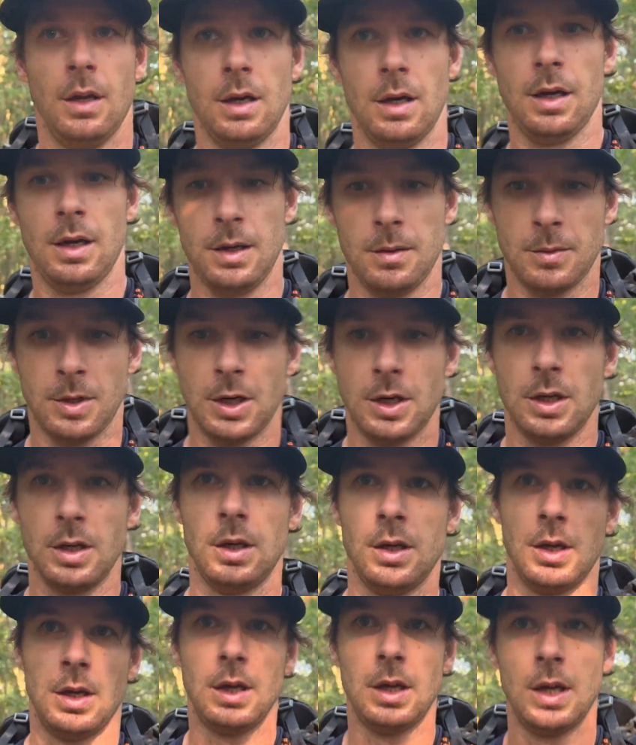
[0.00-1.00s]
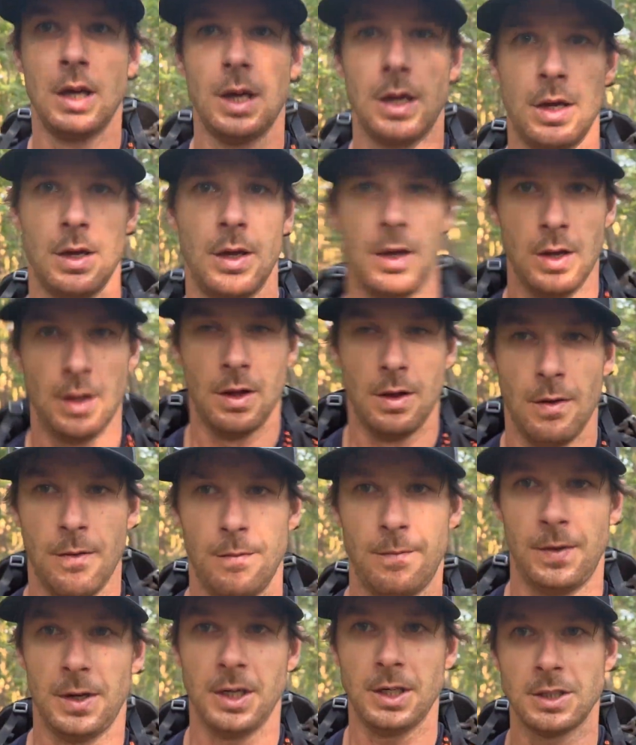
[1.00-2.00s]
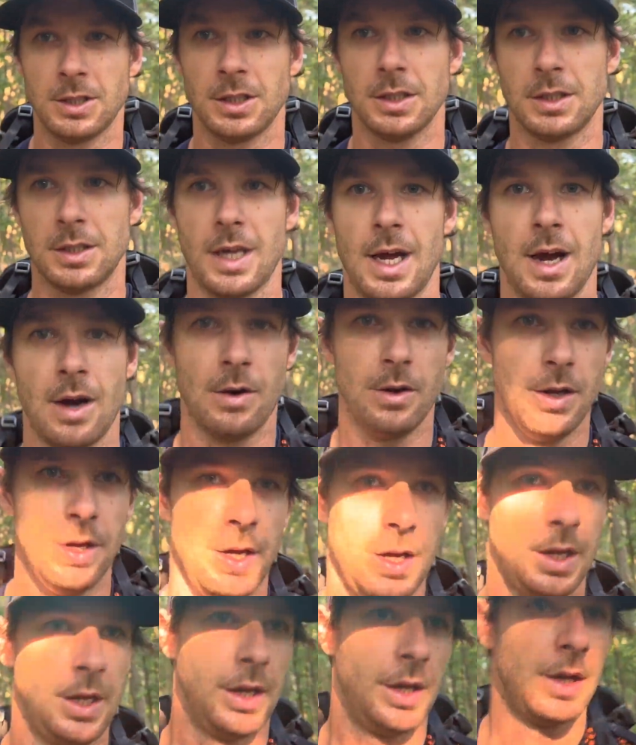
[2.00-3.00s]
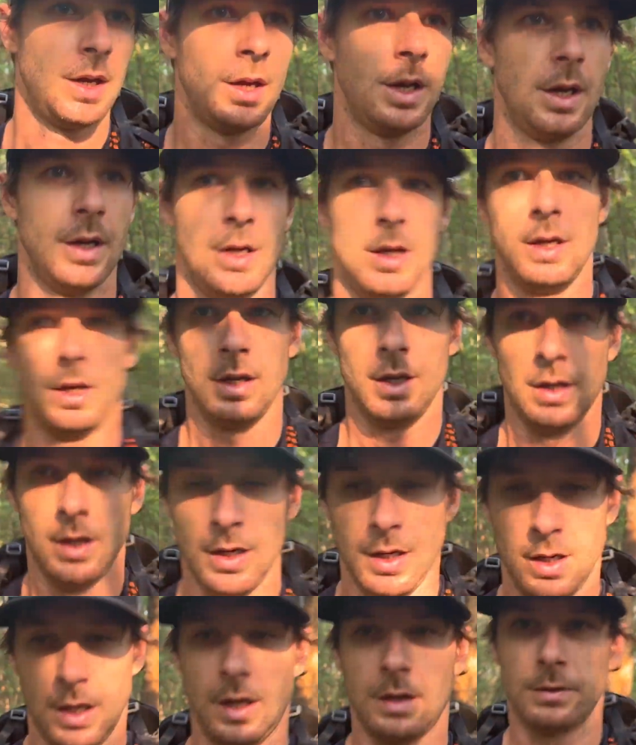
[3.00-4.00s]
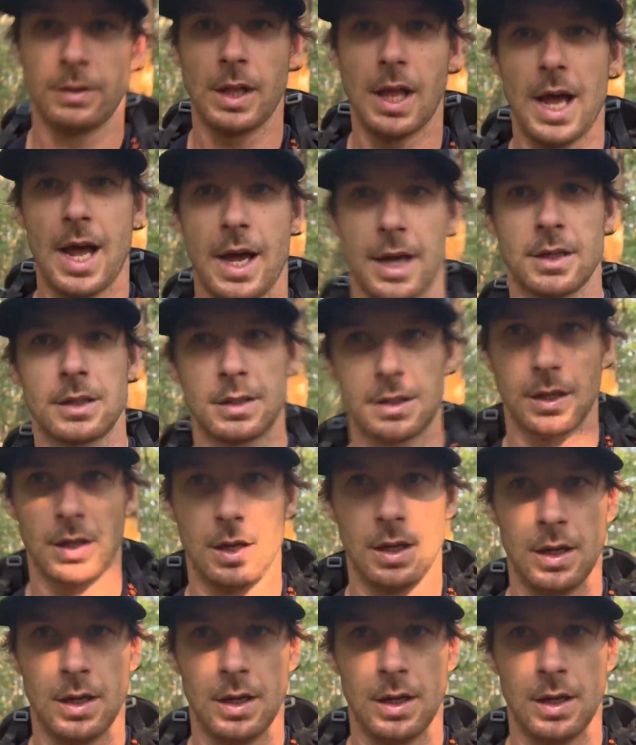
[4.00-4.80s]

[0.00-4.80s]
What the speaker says: I'm gonna finish this out and relax.